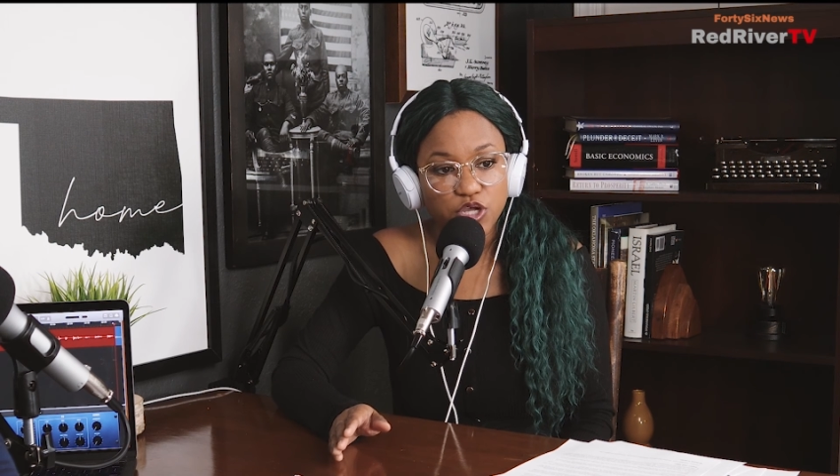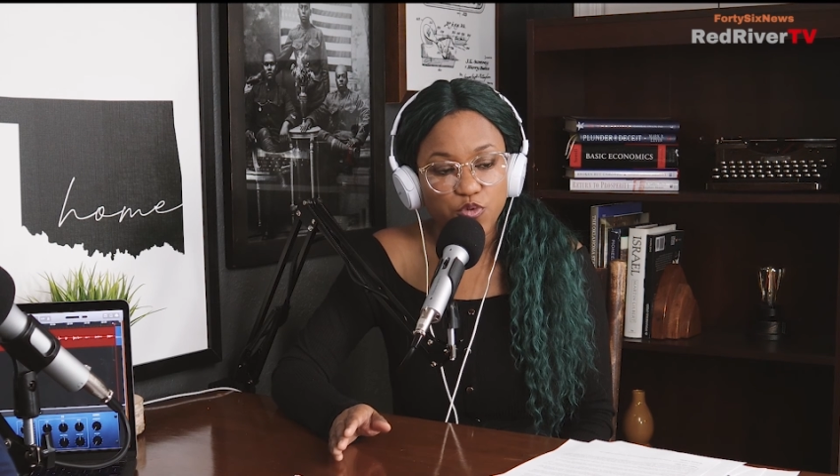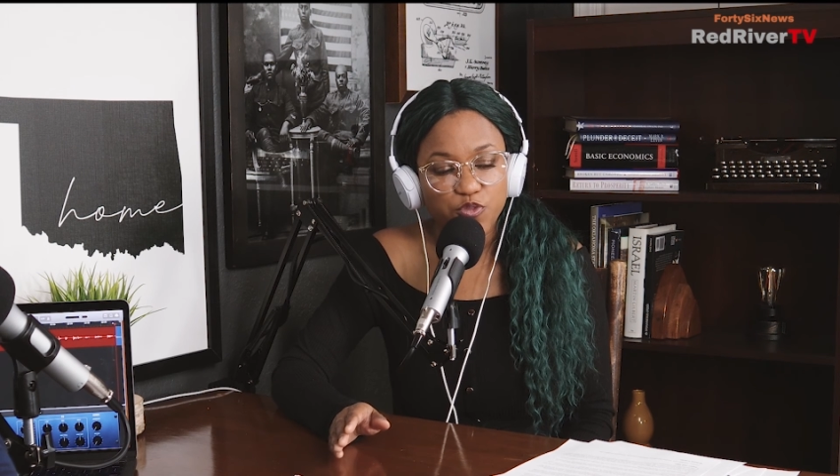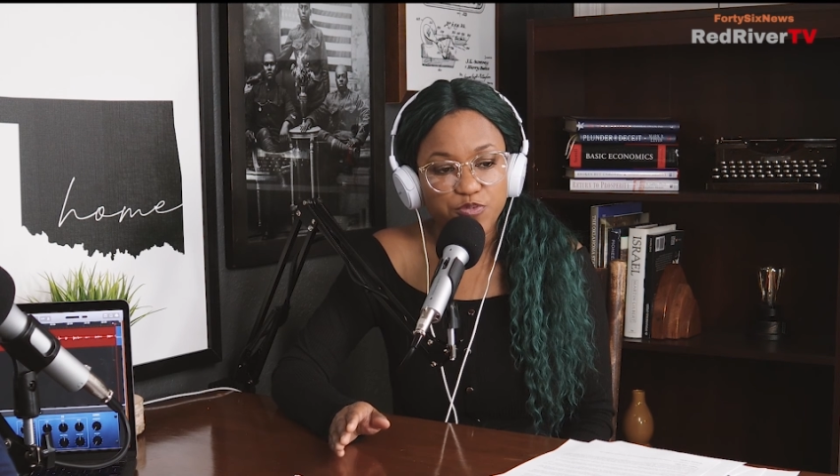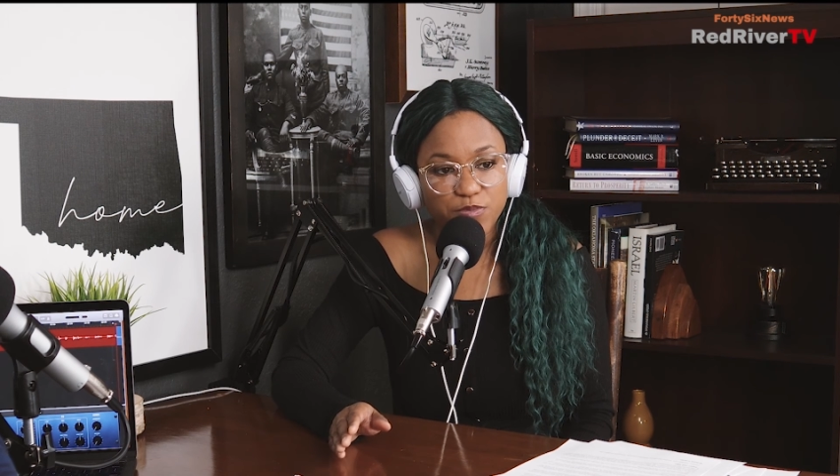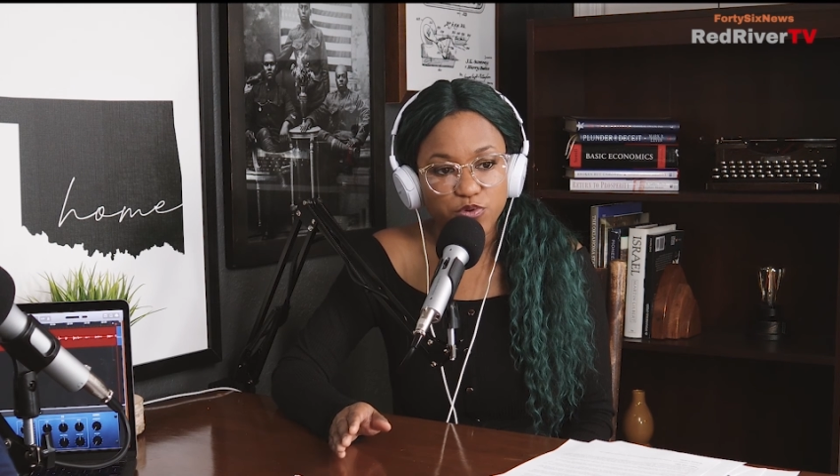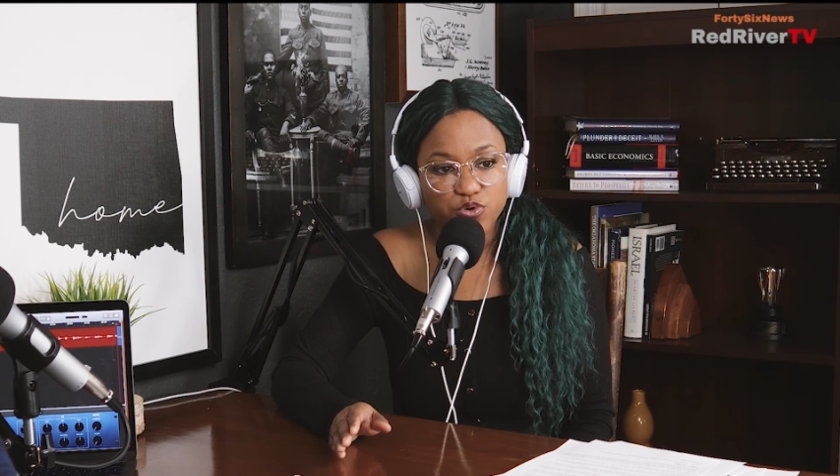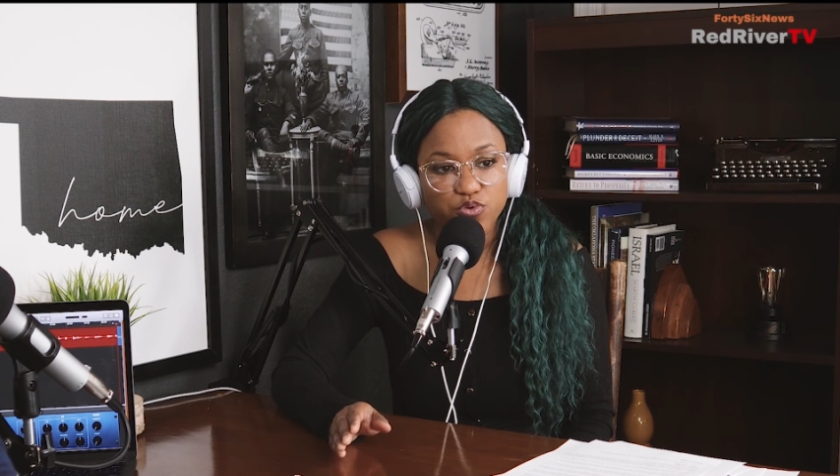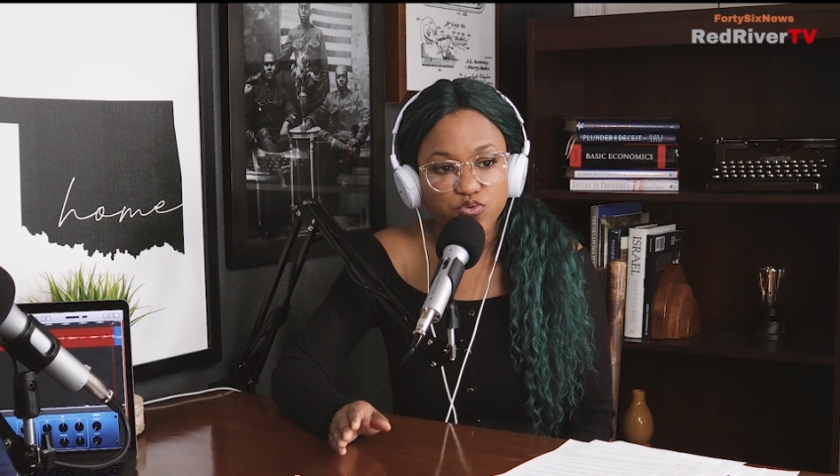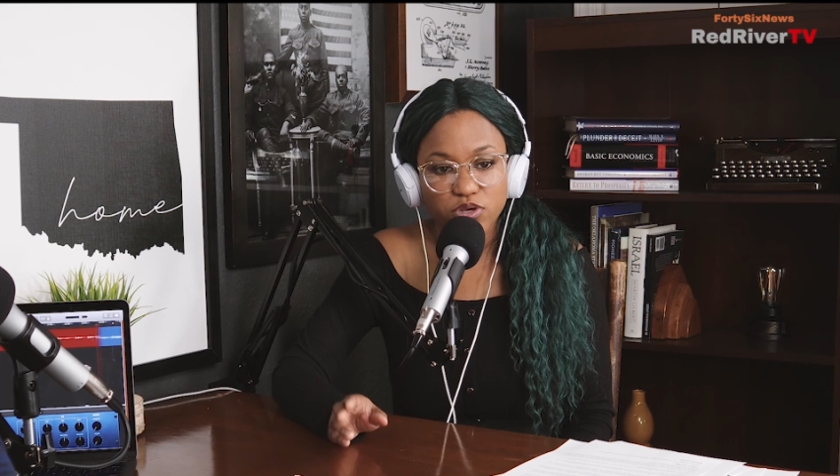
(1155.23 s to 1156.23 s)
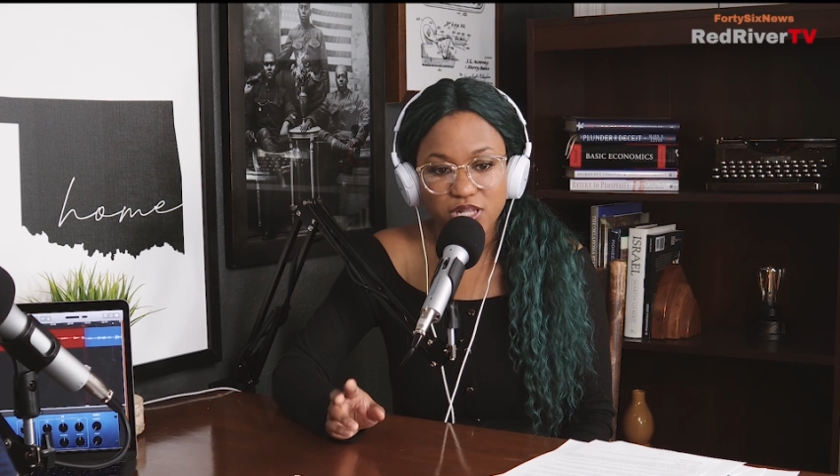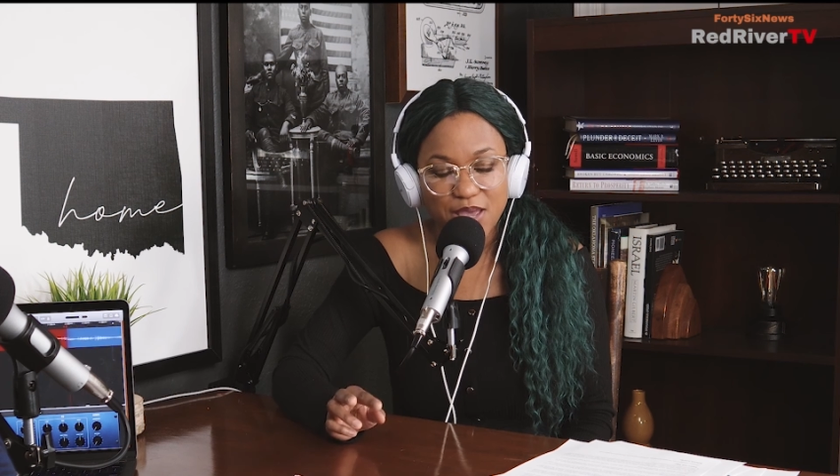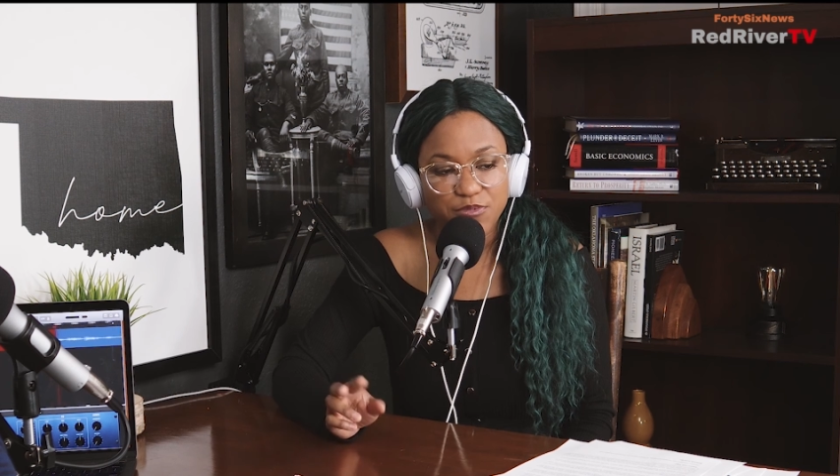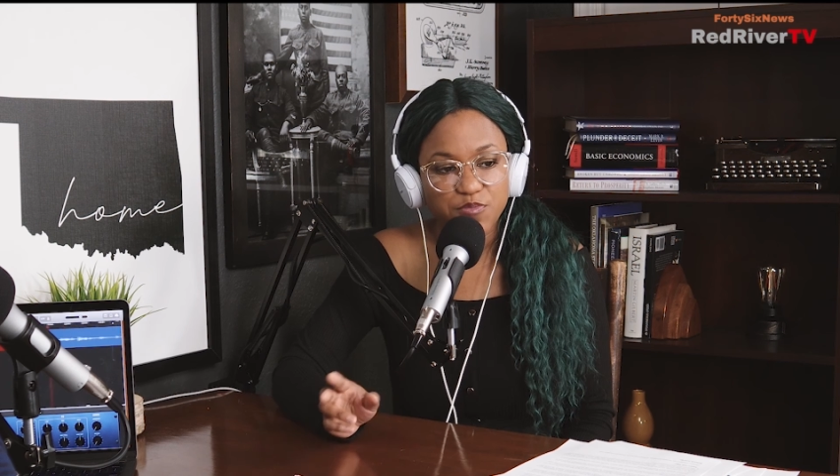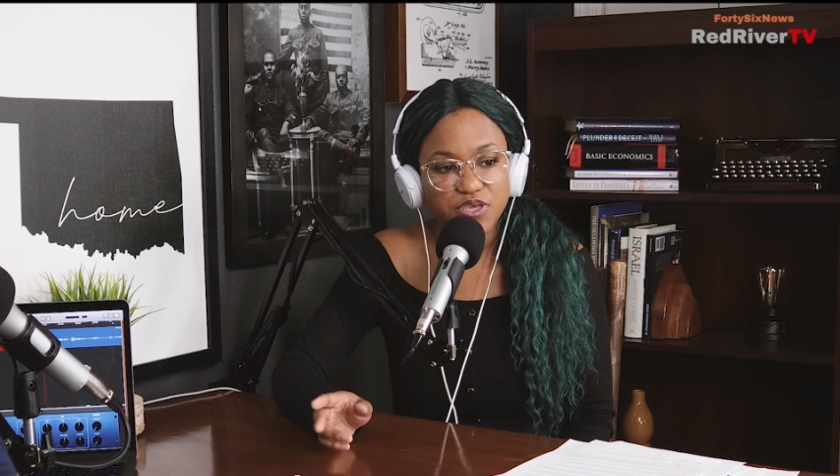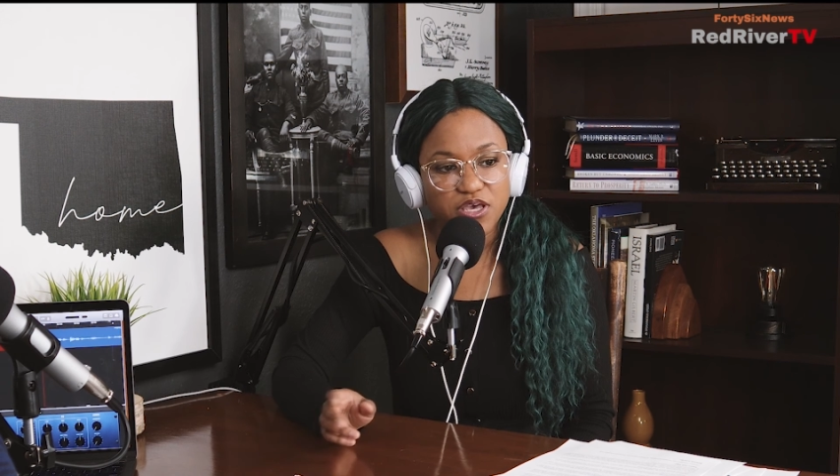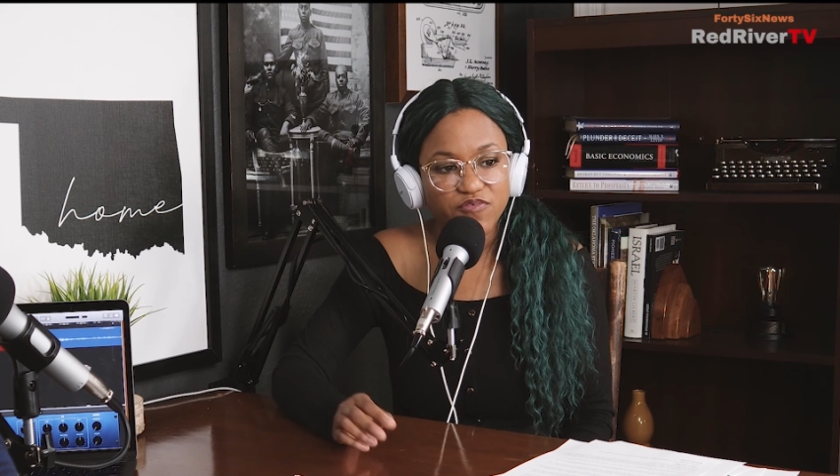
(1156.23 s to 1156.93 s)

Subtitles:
with people who claim to be